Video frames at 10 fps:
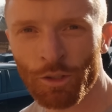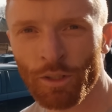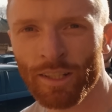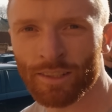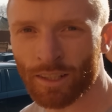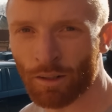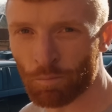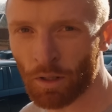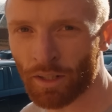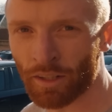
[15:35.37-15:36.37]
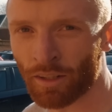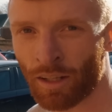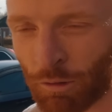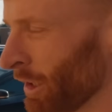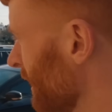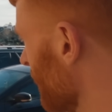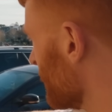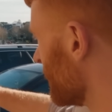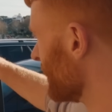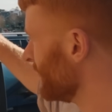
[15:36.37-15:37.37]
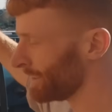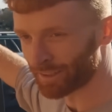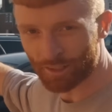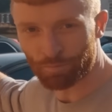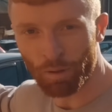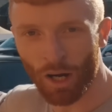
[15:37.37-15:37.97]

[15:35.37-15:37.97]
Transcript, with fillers: two years ago in Brighton. We realised that these are just